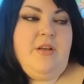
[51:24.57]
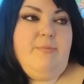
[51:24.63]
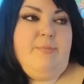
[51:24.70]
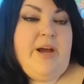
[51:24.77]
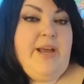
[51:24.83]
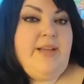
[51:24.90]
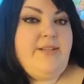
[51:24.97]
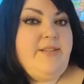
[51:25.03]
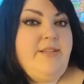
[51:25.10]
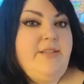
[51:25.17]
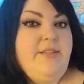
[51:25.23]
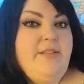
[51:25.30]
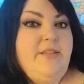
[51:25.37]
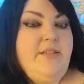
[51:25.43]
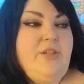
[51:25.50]
But
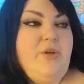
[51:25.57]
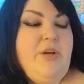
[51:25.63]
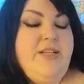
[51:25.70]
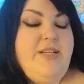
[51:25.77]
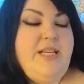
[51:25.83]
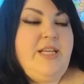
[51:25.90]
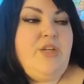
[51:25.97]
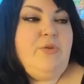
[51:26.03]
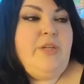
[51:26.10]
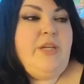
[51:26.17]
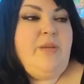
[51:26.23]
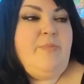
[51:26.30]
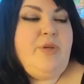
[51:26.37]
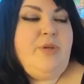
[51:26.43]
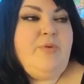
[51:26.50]
to continually
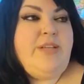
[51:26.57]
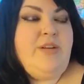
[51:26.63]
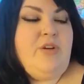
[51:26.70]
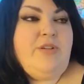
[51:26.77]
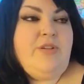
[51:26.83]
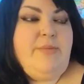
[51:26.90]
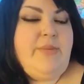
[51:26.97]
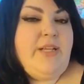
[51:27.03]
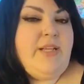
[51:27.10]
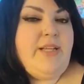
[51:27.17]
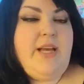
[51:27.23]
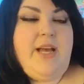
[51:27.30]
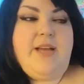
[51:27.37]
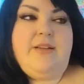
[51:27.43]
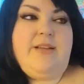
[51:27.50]
abuse and hurt somebody like
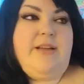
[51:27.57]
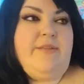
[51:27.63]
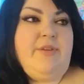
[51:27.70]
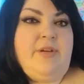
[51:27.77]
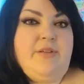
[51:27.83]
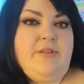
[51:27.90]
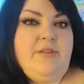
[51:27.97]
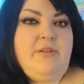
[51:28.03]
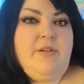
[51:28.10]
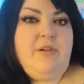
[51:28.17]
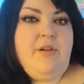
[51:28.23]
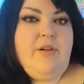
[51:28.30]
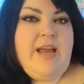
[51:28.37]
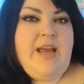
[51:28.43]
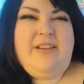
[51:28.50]
that, never.
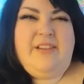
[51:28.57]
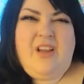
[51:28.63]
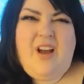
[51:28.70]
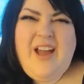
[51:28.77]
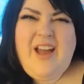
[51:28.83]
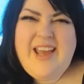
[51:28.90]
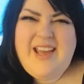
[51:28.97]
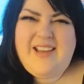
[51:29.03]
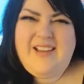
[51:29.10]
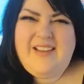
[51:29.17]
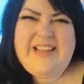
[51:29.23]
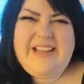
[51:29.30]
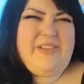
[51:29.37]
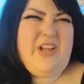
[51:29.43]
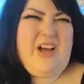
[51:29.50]
And
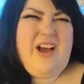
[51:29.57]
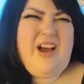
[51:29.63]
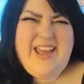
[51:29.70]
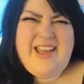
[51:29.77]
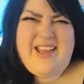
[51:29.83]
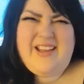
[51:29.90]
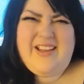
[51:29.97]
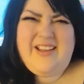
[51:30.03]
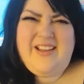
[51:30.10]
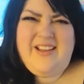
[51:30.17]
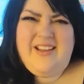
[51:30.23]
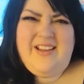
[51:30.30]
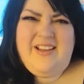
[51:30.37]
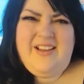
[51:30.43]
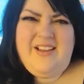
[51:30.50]
lie.
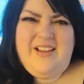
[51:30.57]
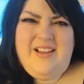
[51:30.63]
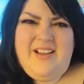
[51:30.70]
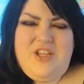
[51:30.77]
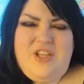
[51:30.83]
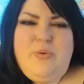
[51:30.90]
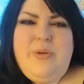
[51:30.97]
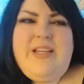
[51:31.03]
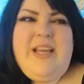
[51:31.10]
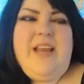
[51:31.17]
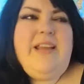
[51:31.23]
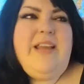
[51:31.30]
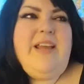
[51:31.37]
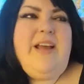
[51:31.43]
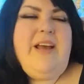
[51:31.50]
You would get,
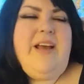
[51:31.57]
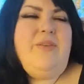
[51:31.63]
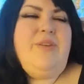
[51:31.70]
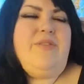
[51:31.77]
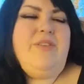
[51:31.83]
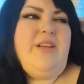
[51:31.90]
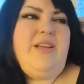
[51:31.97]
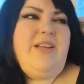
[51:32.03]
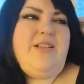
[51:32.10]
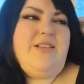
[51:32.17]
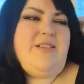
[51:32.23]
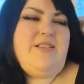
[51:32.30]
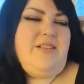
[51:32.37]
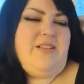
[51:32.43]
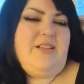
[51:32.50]
like,
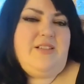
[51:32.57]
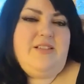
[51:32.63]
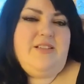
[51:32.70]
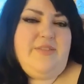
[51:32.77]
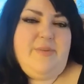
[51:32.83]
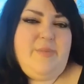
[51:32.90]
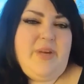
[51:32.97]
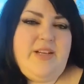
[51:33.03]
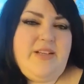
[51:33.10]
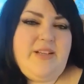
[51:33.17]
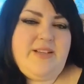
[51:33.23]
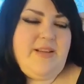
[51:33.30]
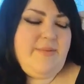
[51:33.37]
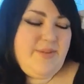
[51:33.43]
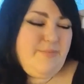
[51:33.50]
never mind.
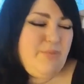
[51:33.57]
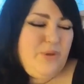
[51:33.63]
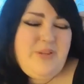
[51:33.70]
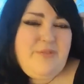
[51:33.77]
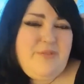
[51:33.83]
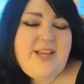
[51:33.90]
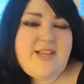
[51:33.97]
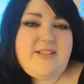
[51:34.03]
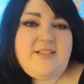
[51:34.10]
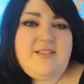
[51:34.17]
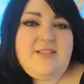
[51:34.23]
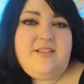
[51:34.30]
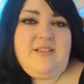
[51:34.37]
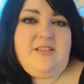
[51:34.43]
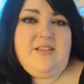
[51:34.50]
This blew in the face.
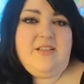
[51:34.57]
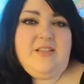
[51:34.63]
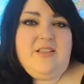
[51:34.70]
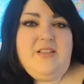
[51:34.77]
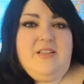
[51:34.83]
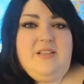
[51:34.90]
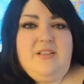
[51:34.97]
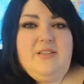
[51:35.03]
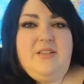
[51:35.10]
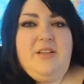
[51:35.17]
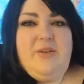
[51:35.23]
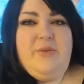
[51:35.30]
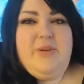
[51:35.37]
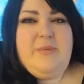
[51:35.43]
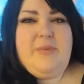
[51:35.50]
You
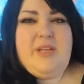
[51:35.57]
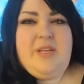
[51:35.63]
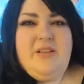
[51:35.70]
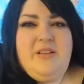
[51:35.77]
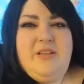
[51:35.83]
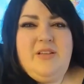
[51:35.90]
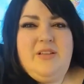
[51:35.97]
know what I mean?